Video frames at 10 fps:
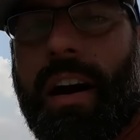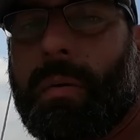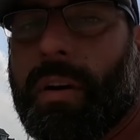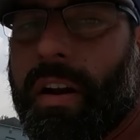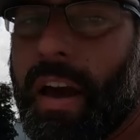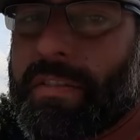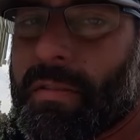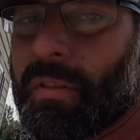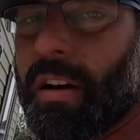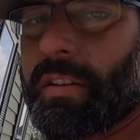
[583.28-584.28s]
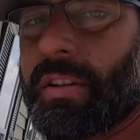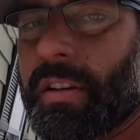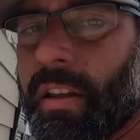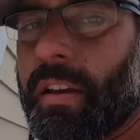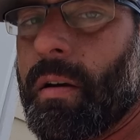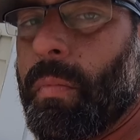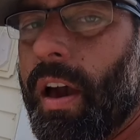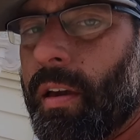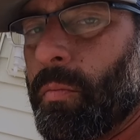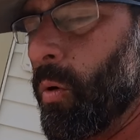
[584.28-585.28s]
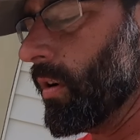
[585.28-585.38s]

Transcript: All right, we're gonna have some lunch and then come back and